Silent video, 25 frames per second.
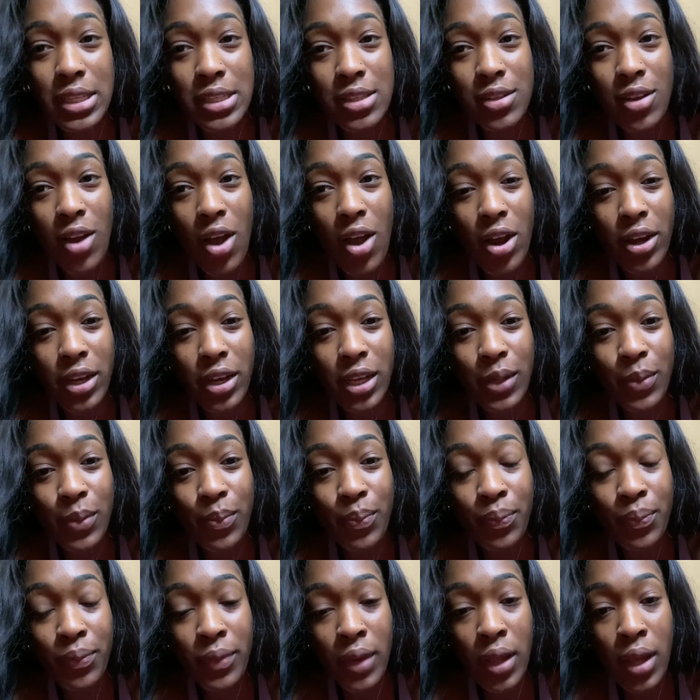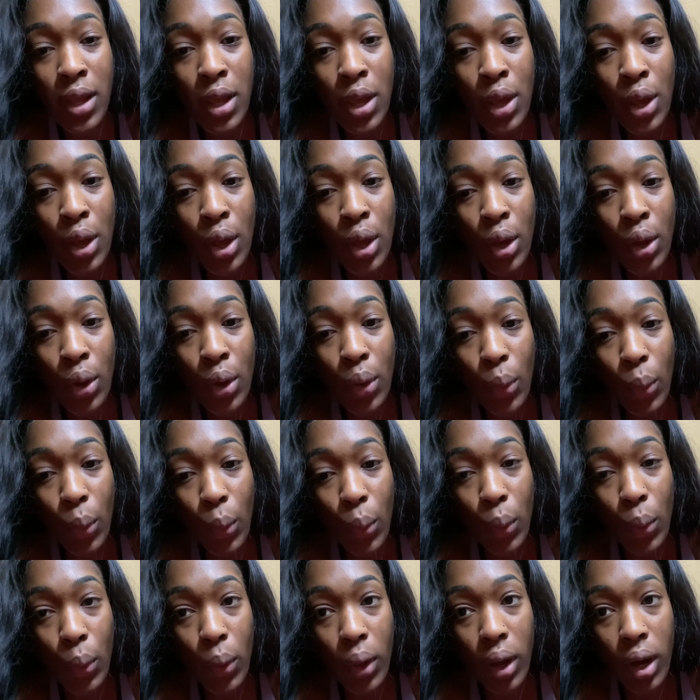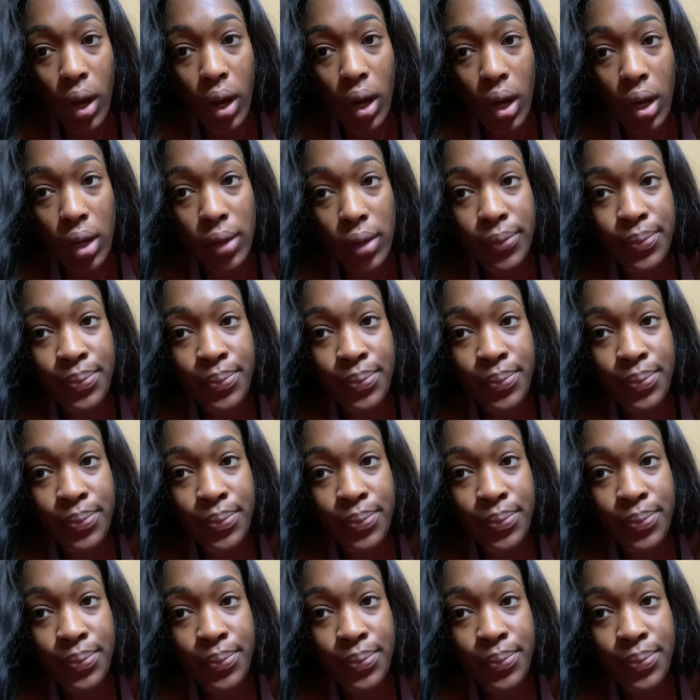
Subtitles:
Garden or